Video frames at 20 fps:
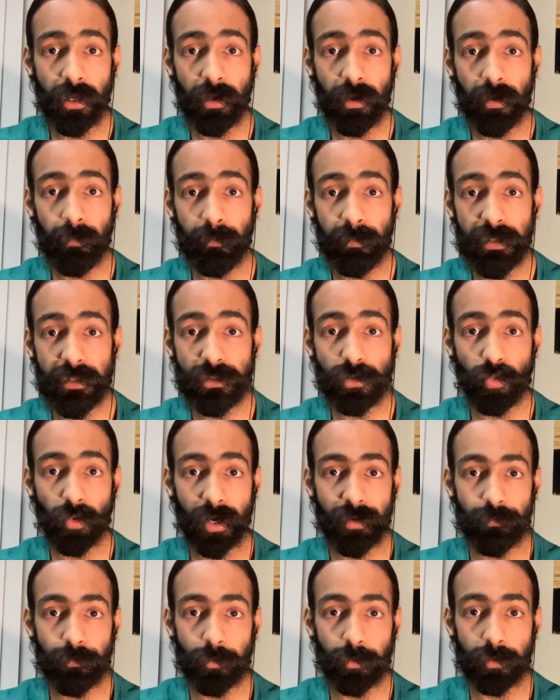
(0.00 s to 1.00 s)
means
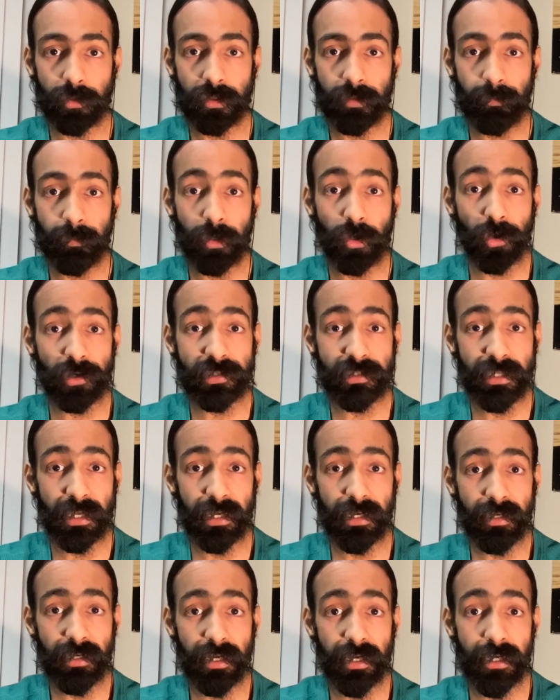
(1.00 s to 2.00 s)
one vote, because
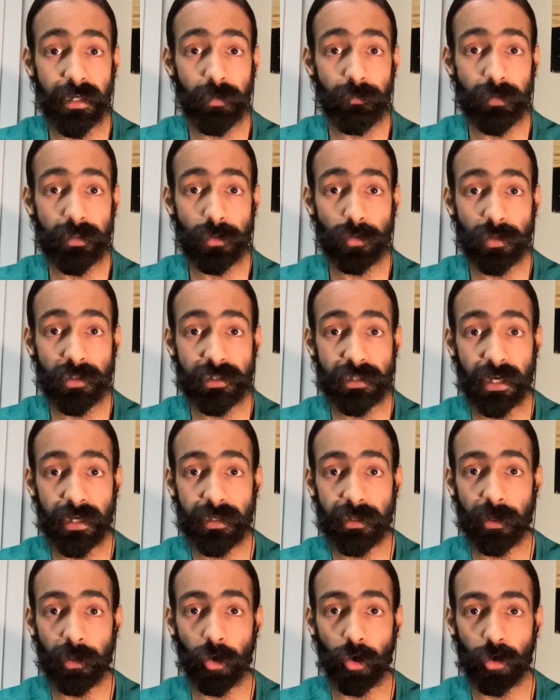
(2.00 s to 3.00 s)
then individuals
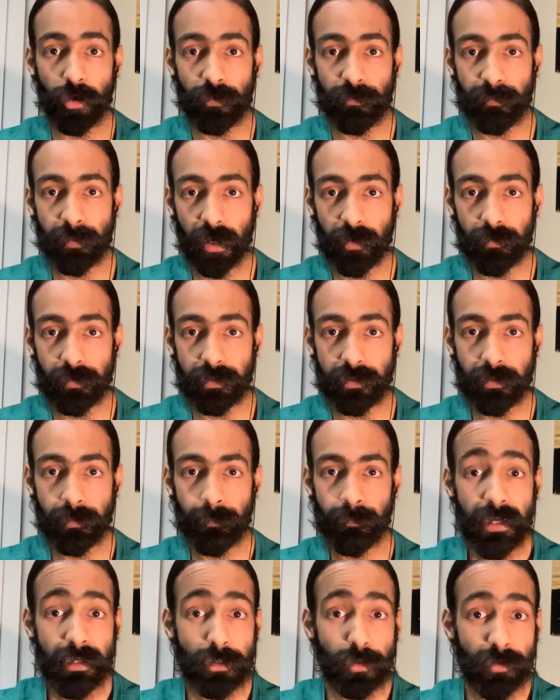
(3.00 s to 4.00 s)
get a lot of power.
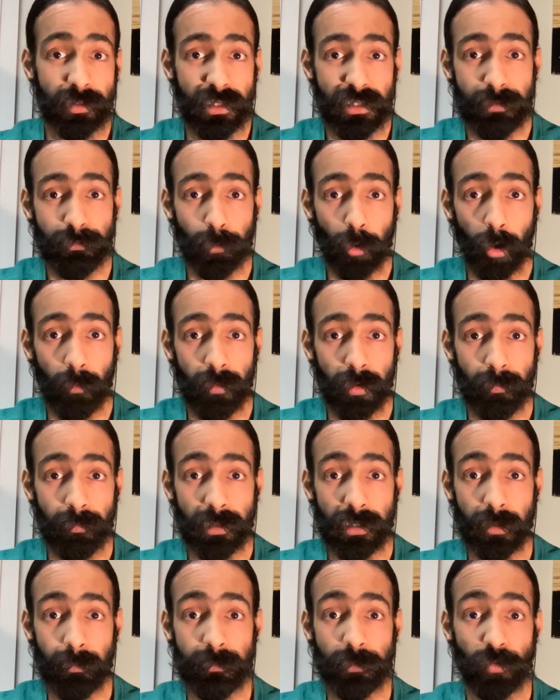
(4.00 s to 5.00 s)
So this problem
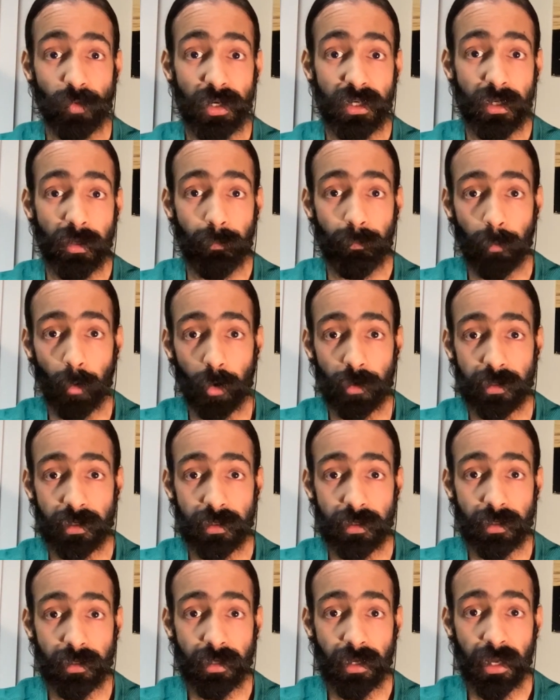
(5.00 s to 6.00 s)
becomes very
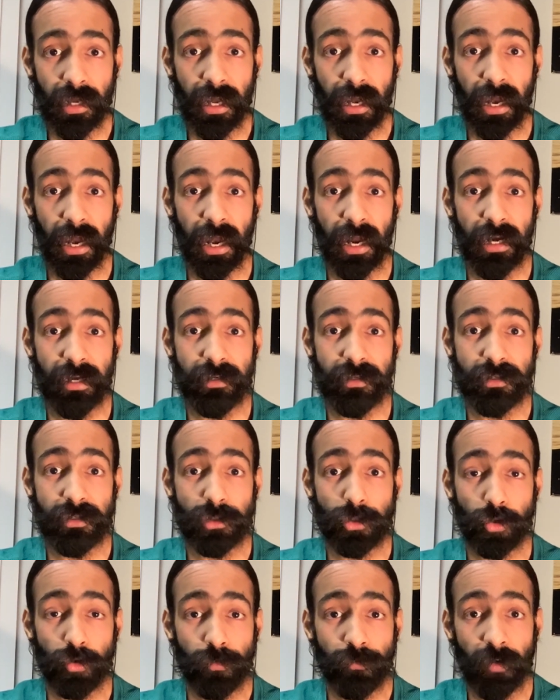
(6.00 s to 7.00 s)
important, and
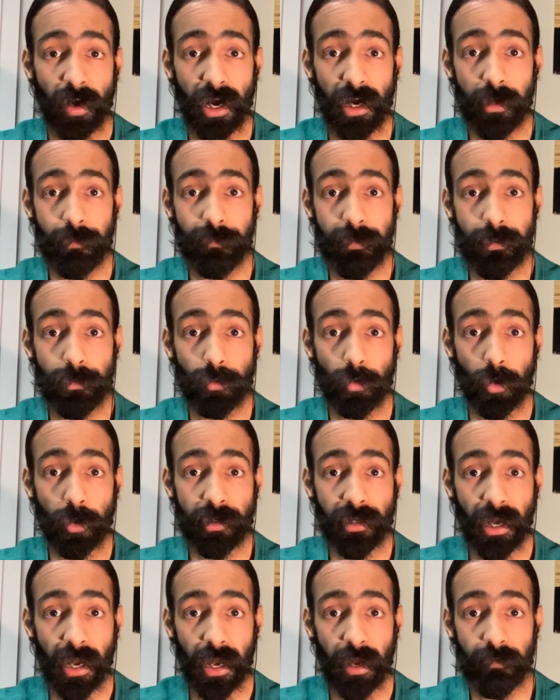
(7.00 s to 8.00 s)
so far we do
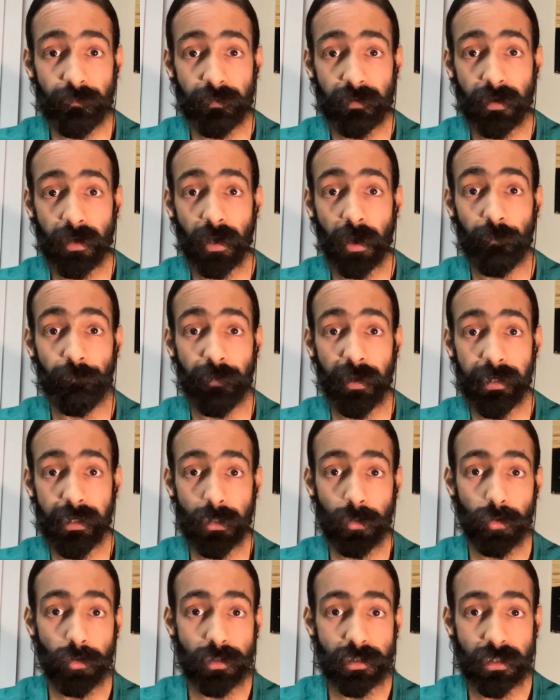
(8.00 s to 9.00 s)
not have a very
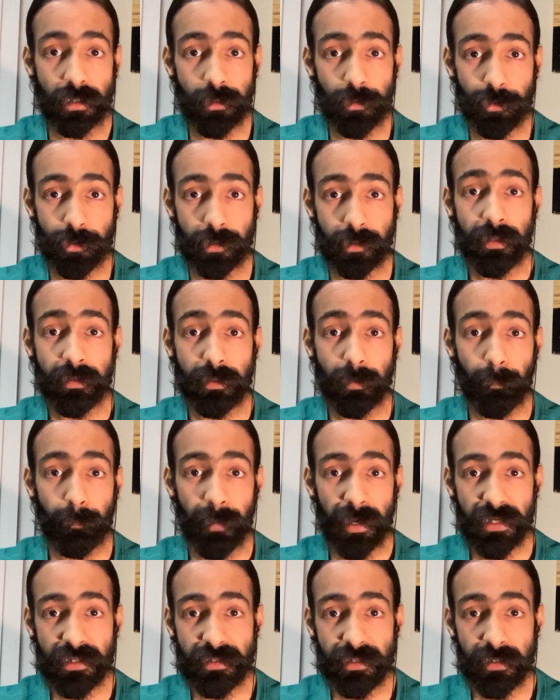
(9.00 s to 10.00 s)
good solution. The
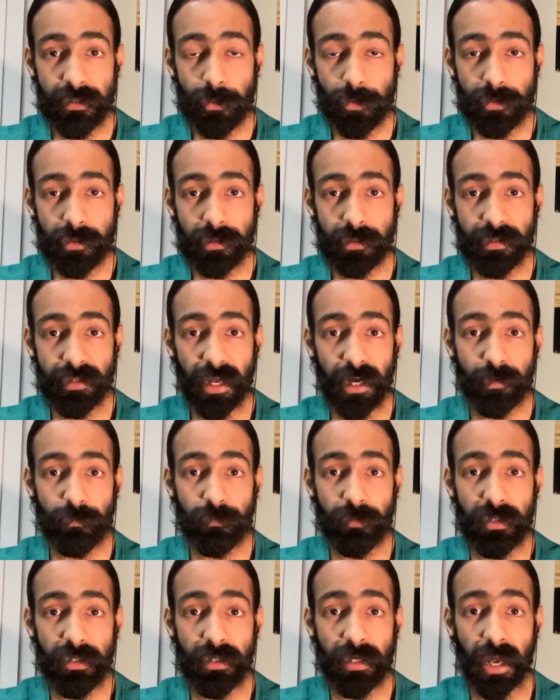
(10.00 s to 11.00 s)
best solution that
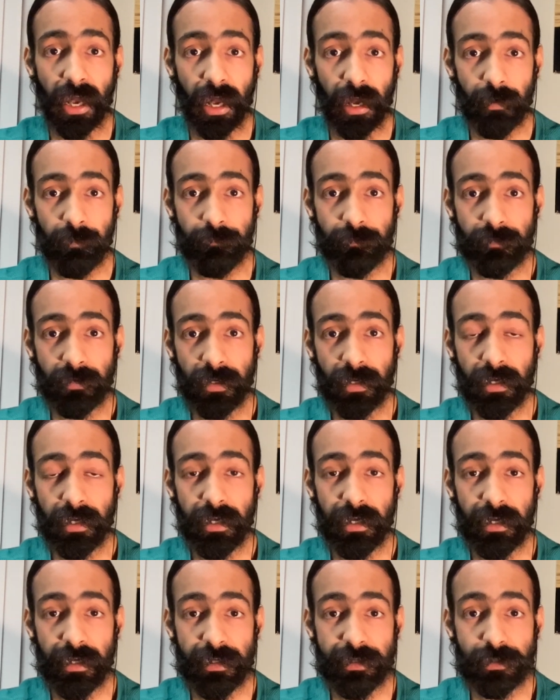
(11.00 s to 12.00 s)
we have
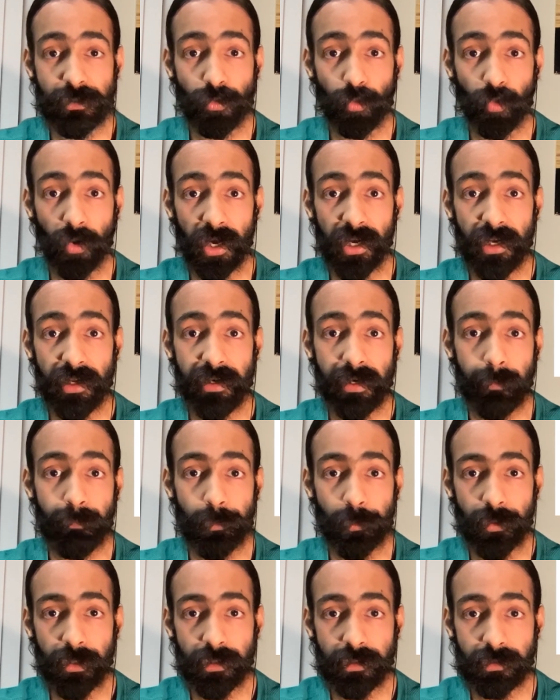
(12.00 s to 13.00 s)
is via
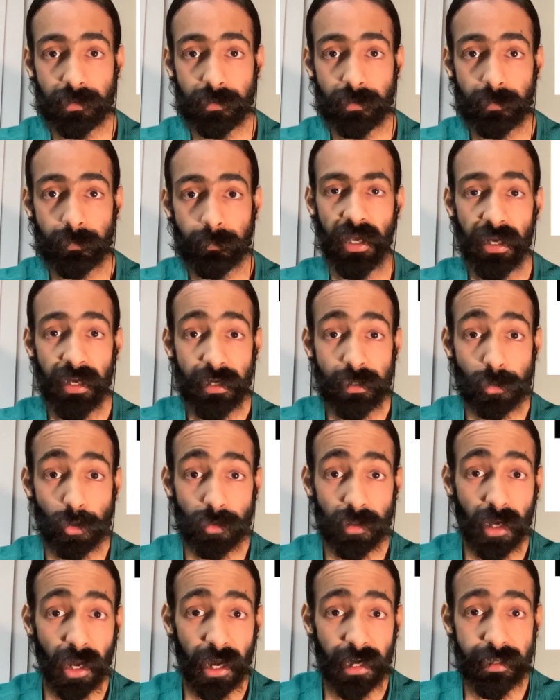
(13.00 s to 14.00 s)
reputation. So
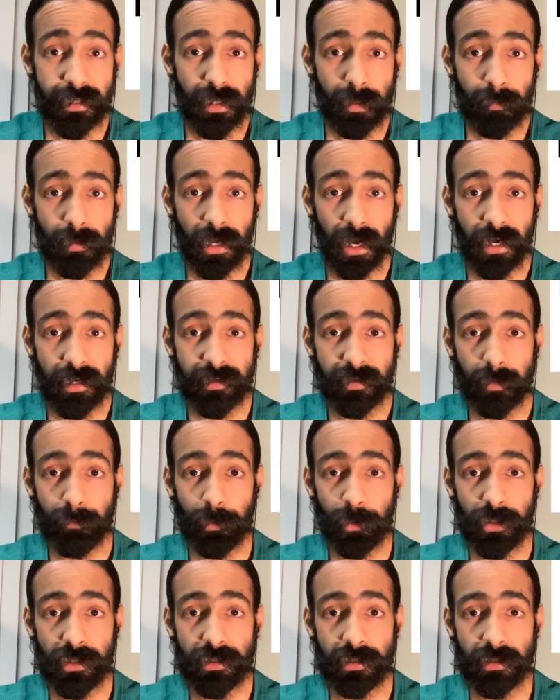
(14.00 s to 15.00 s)
the idea behind
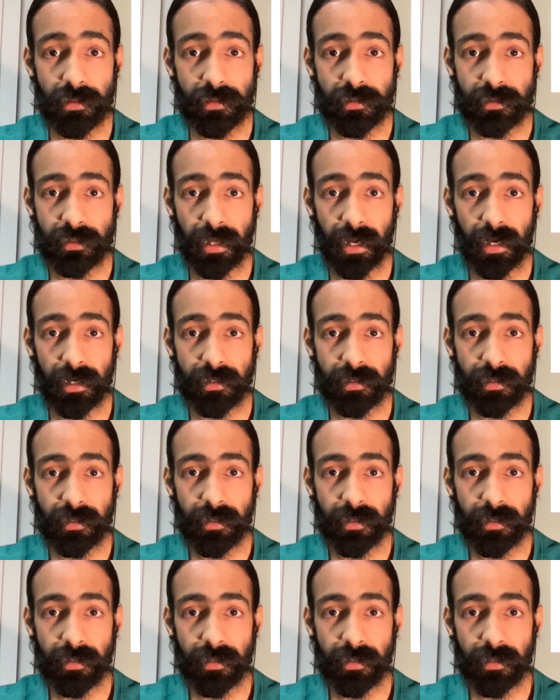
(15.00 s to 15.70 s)
reputation is that